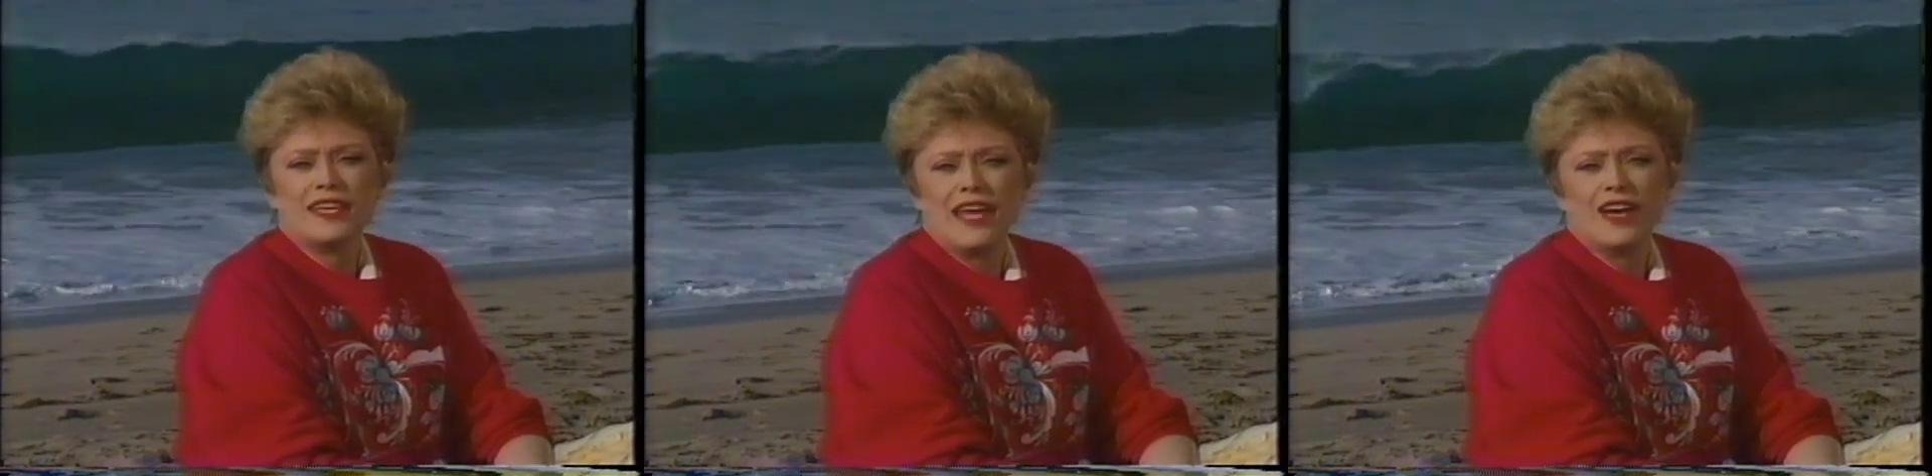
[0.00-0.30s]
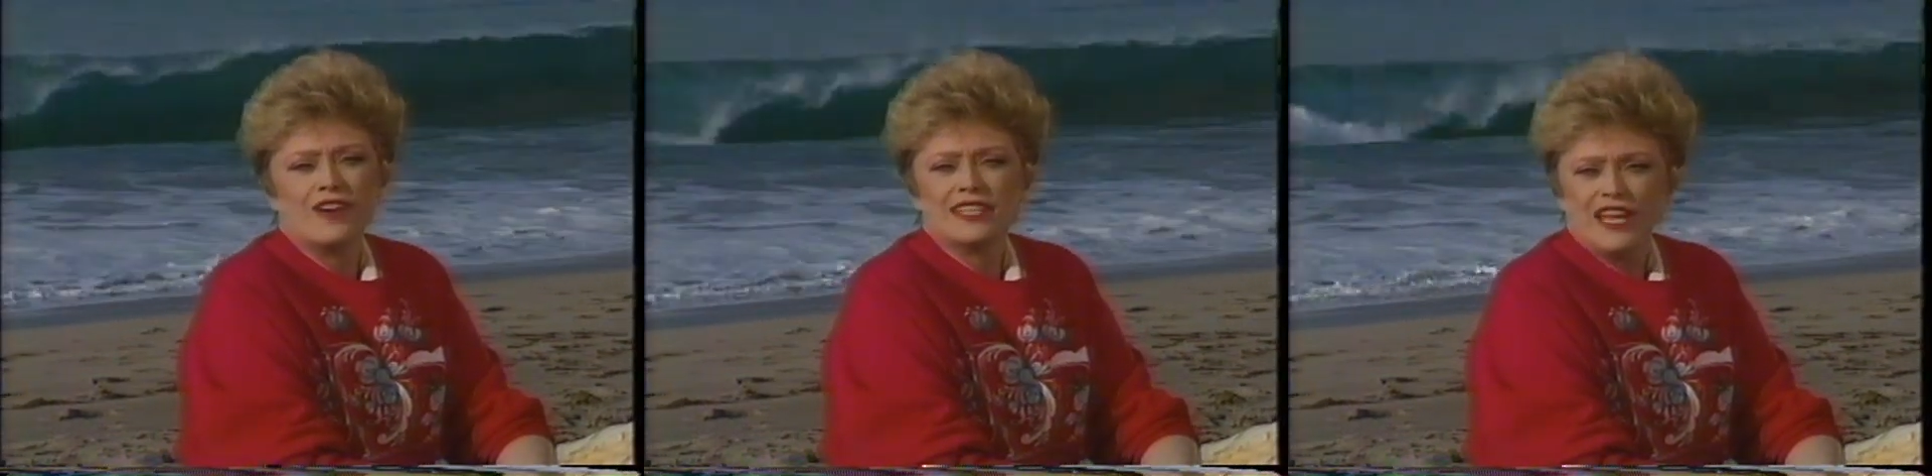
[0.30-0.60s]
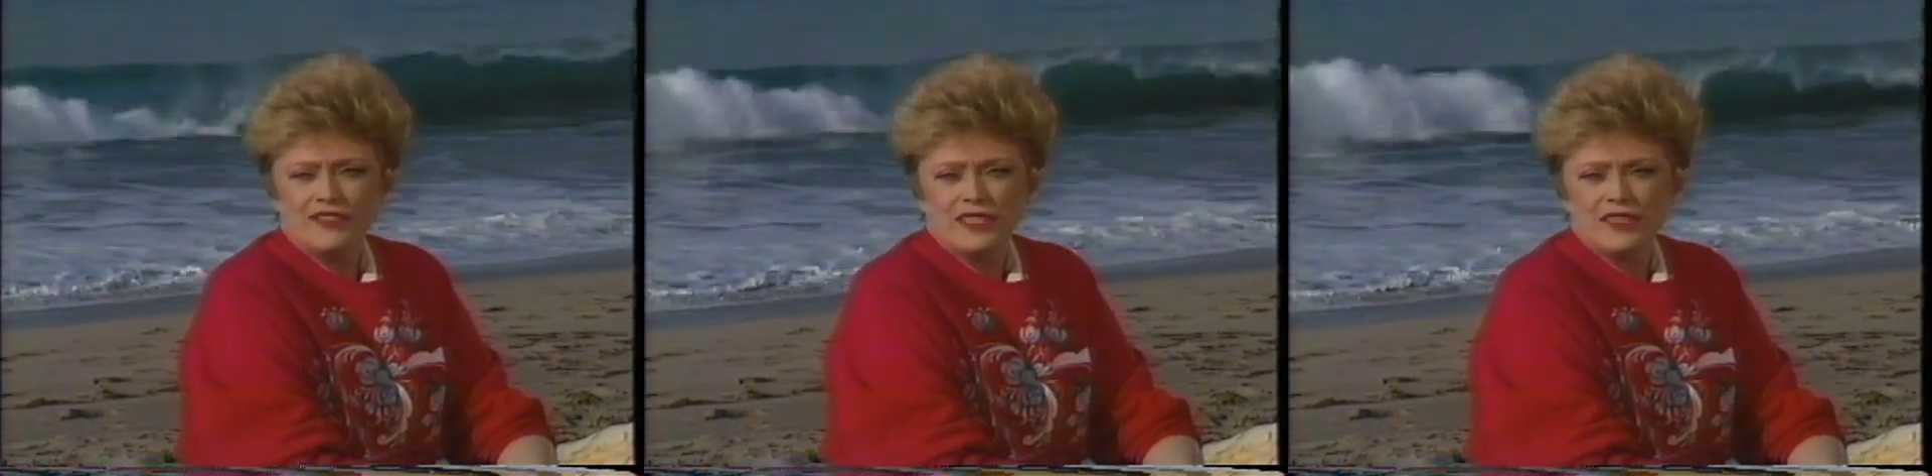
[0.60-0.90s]
care and
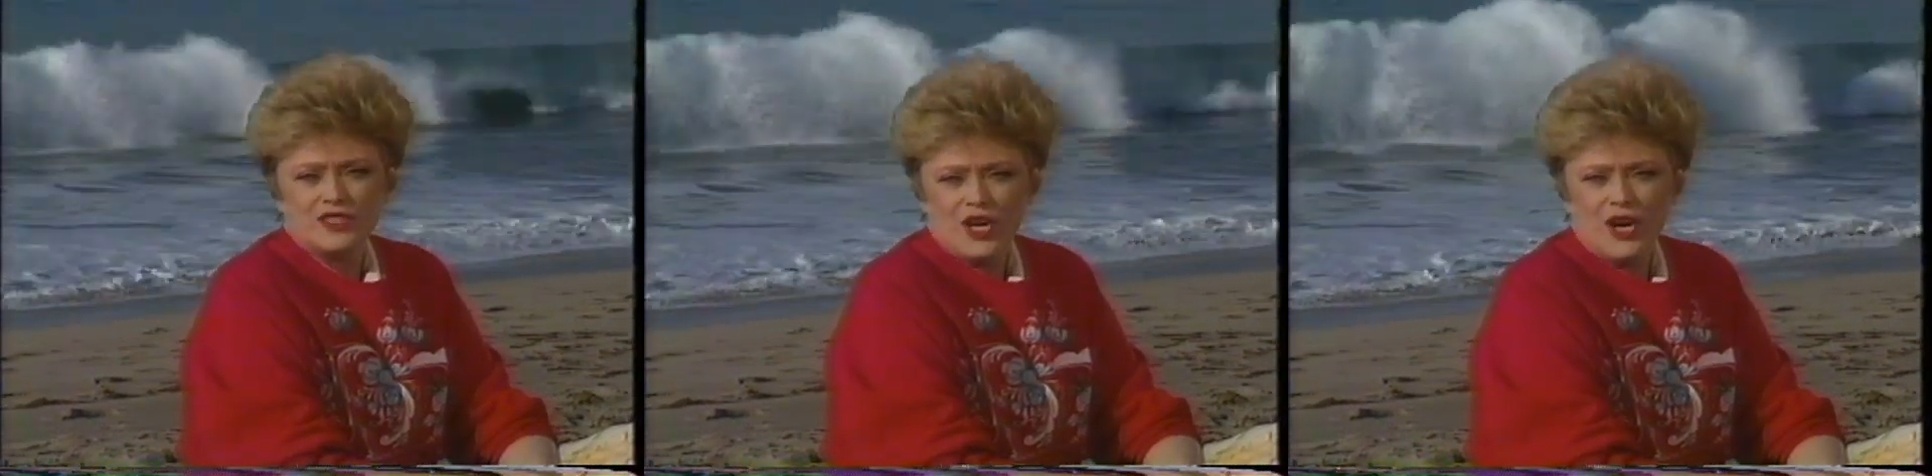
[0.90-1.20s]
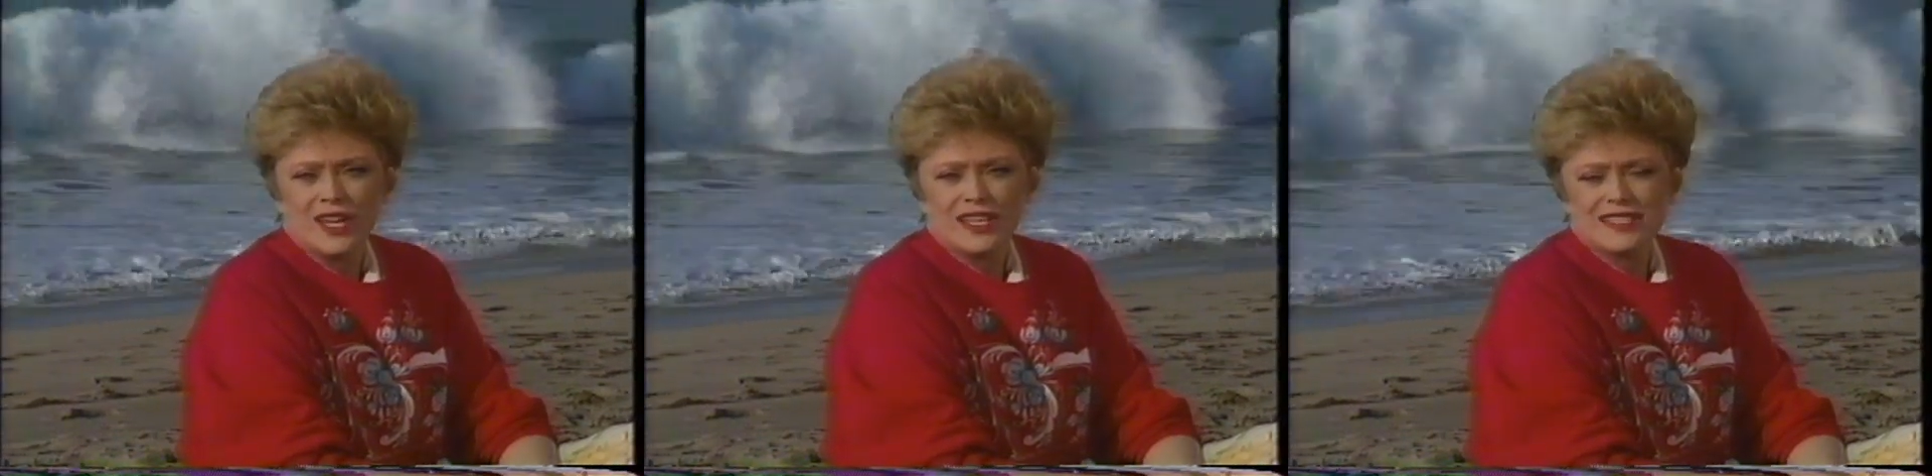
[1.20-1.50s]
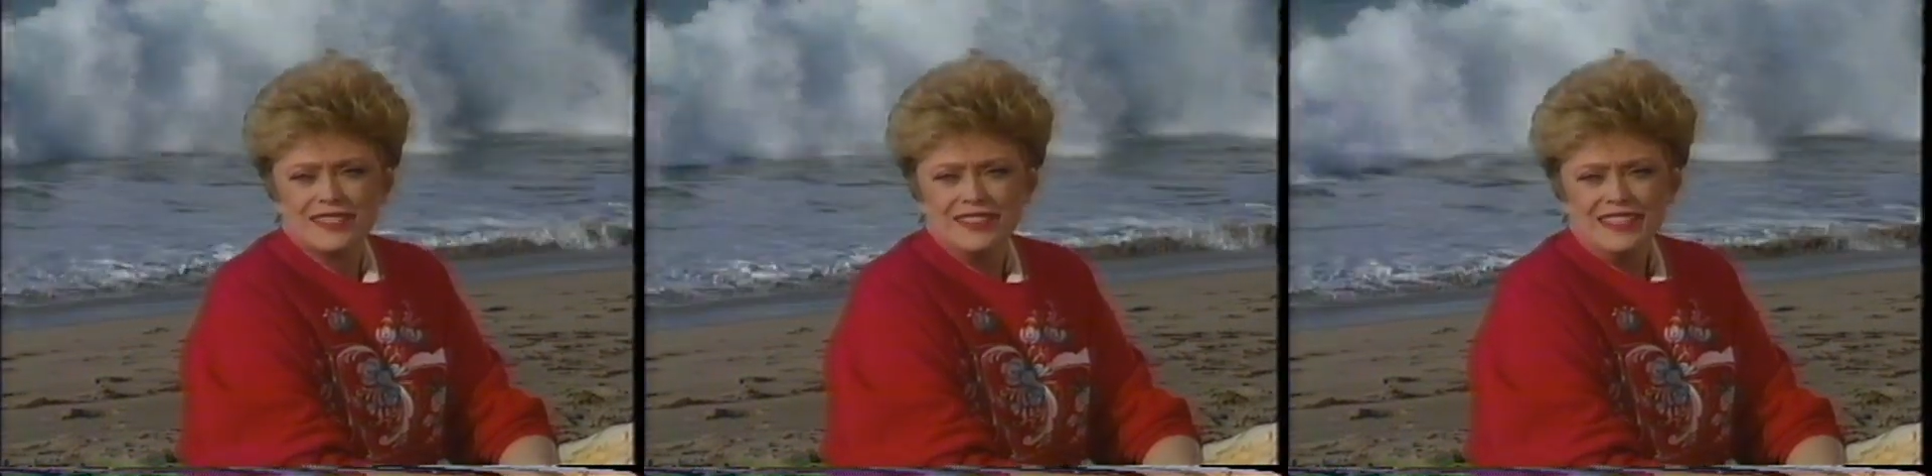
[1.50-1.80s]
loving of
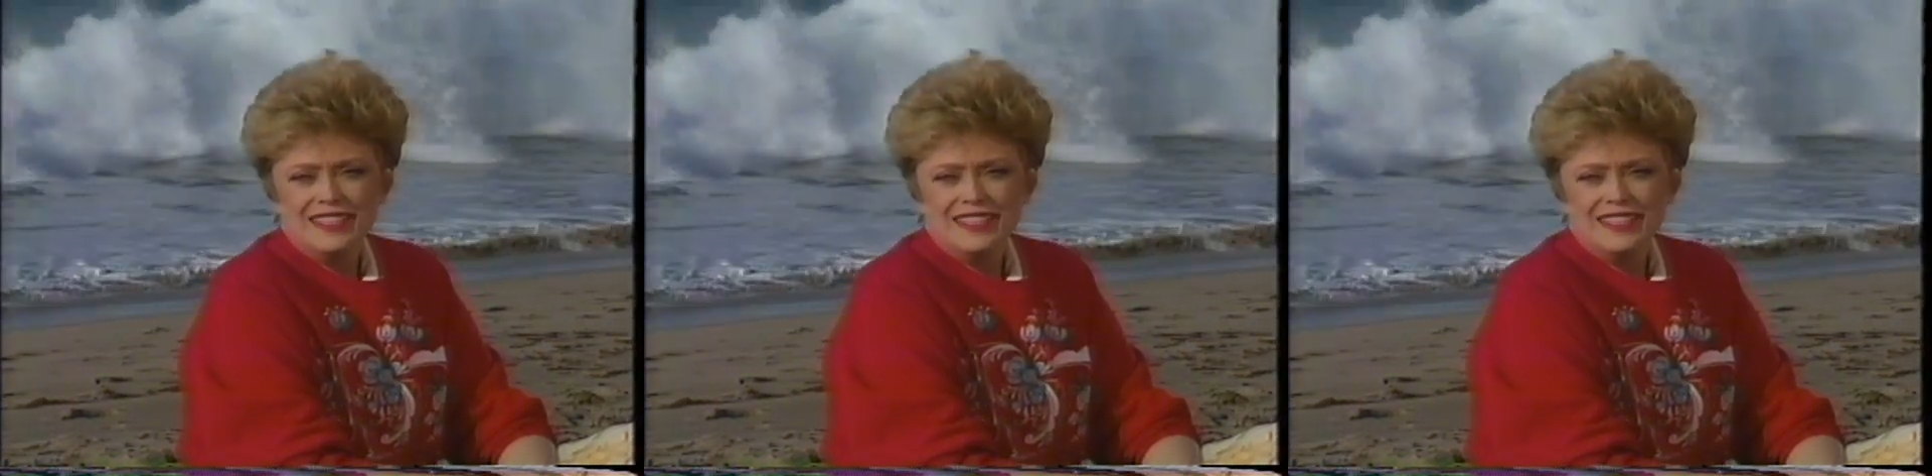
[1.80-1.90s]
dogs.